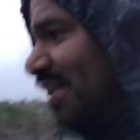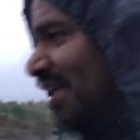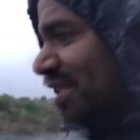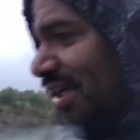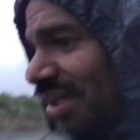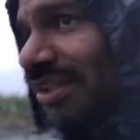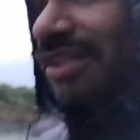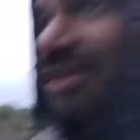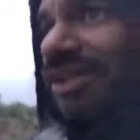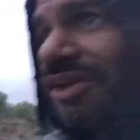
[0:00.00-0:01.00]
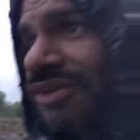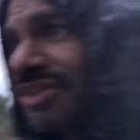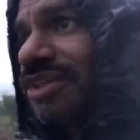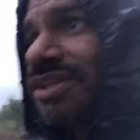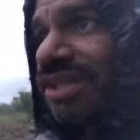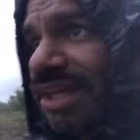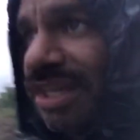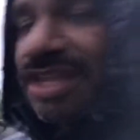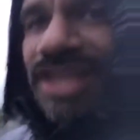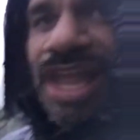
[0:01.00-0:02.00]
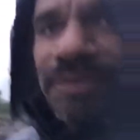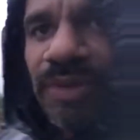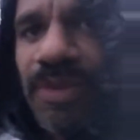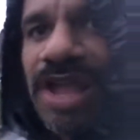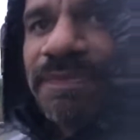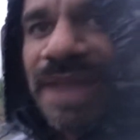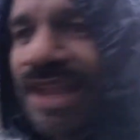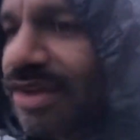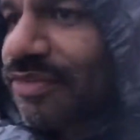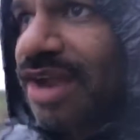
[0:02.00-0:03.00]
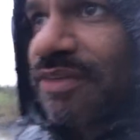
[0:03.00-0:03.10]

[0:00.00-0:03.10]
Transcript: get you a little closer to, I'm going to walk back over.